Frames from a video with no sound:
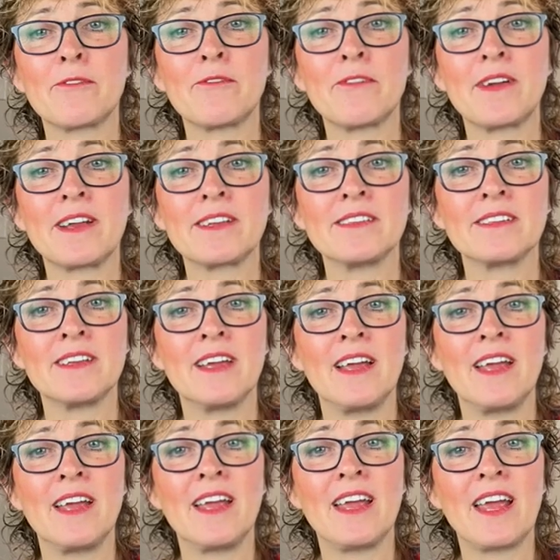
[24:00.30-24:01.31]
Perfect.
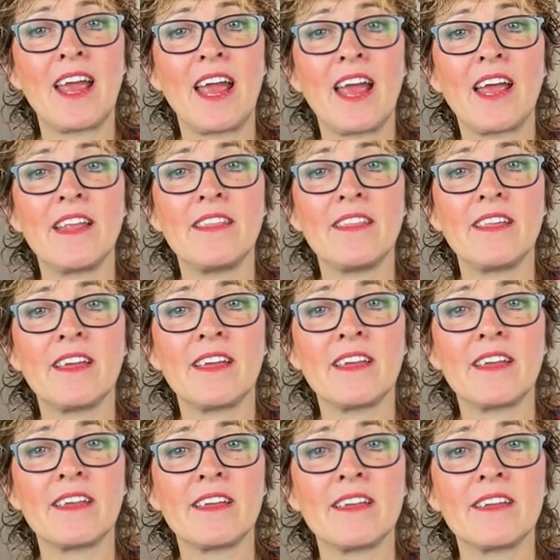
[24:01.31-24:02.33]
And
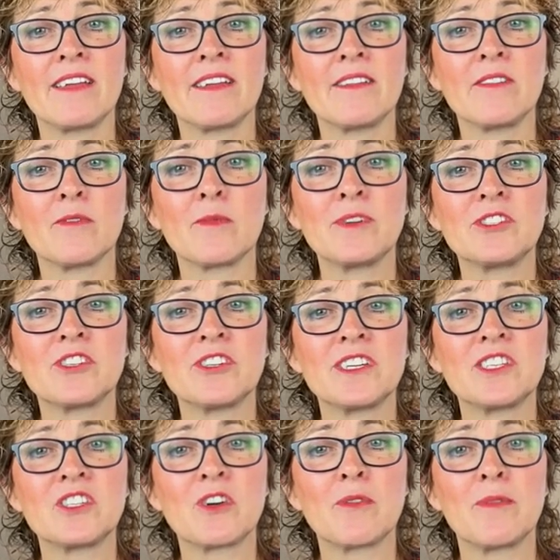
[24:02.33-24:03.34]
then when
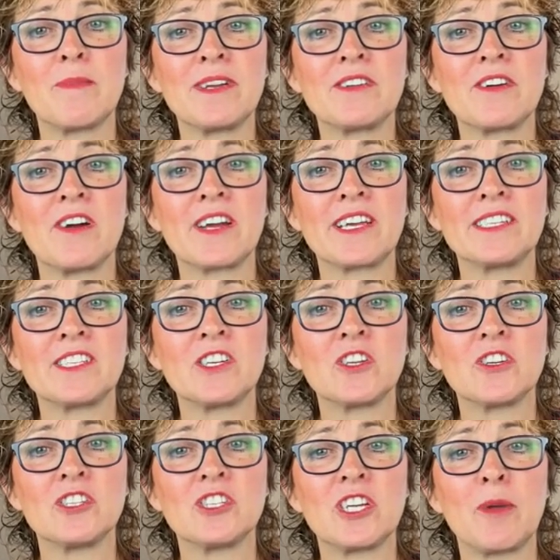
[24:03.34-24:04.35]
should I start with my dog? He's
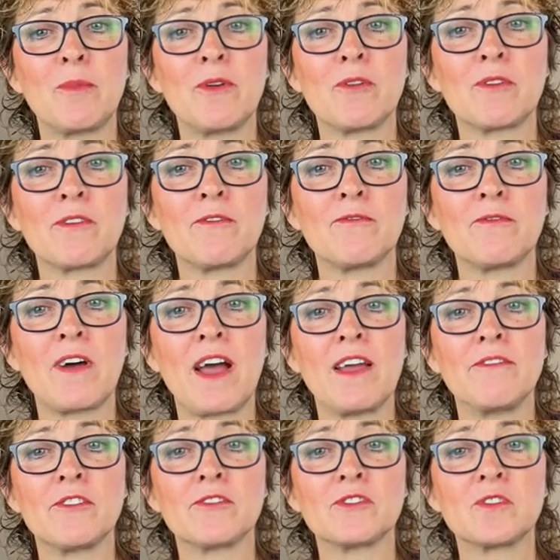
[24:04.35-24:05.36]
in good shape and only
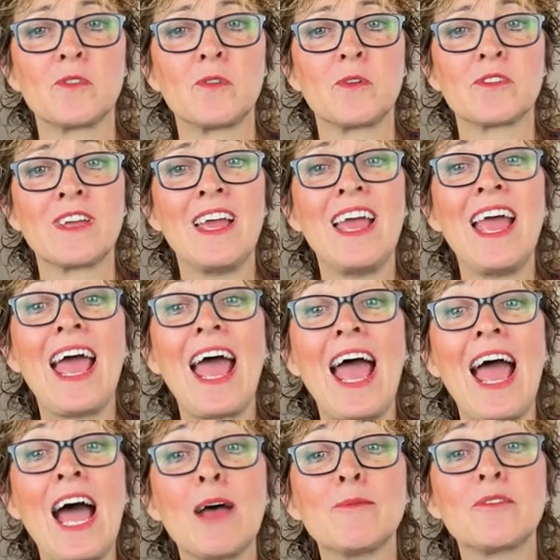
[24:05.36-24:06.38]
5 years old.
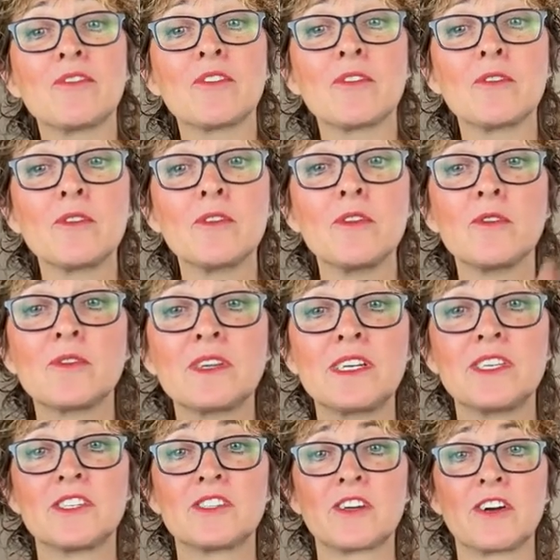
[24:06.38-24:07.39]

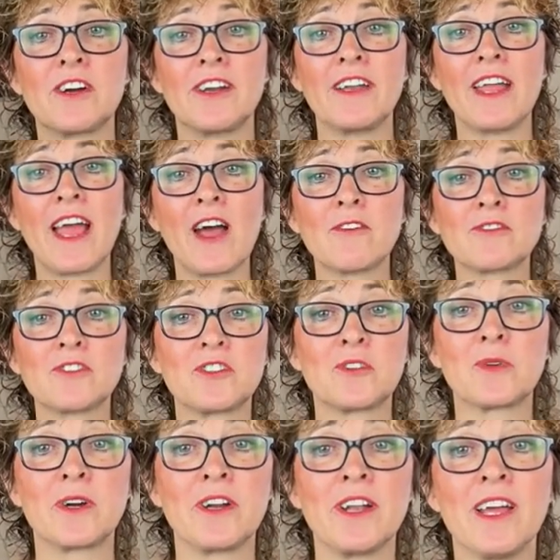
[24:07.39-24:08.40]
Absolutely start now,
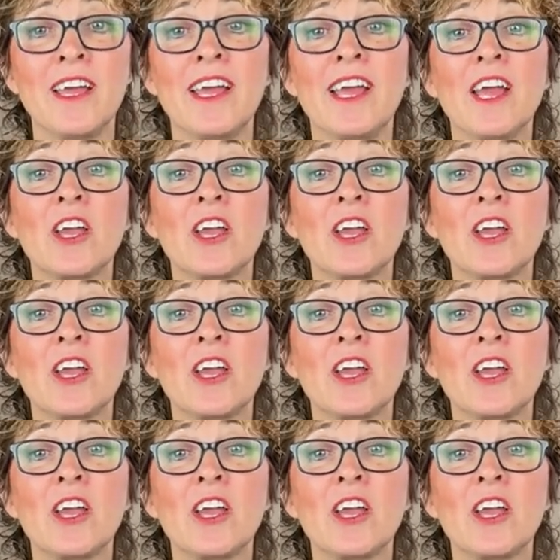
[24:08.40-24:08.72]
Stuart.